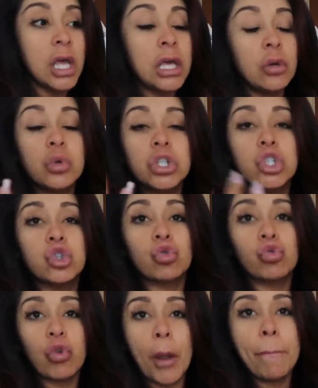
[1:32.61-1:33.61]
It was
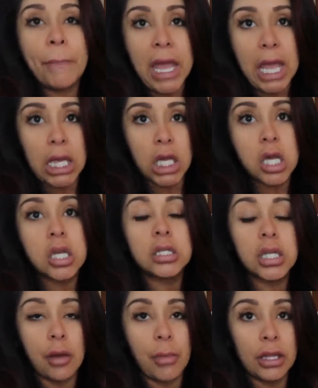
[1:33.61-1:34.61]
dripping
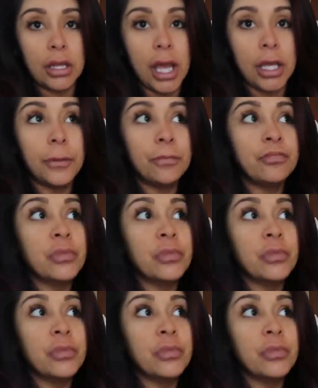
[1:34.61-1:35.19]
down my leg.